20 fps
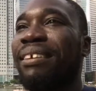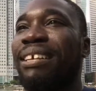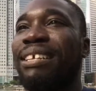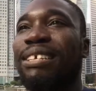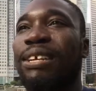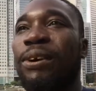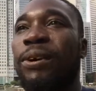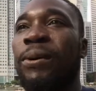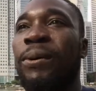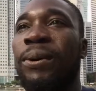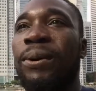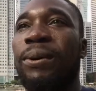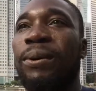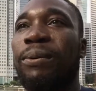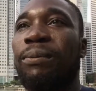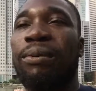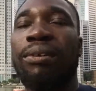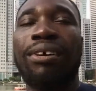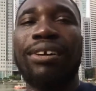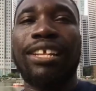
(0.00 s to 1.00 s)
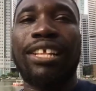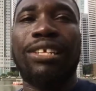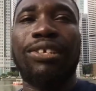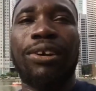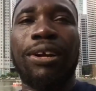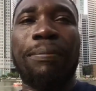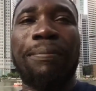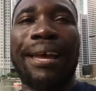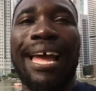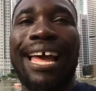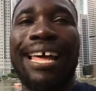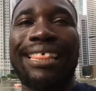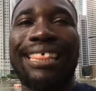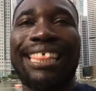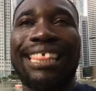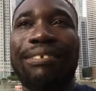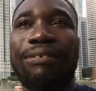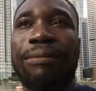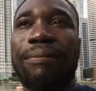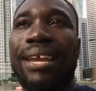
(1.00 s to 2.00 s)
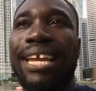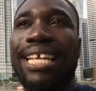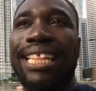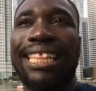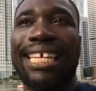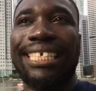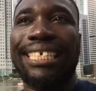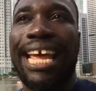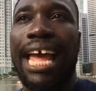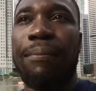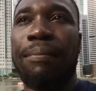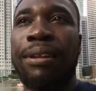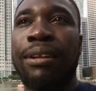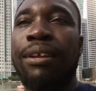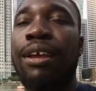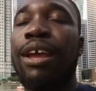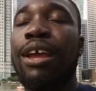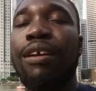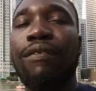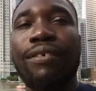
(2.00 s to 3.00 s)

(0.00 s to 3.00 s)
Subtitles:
So we're on a joy path. We're making things happen.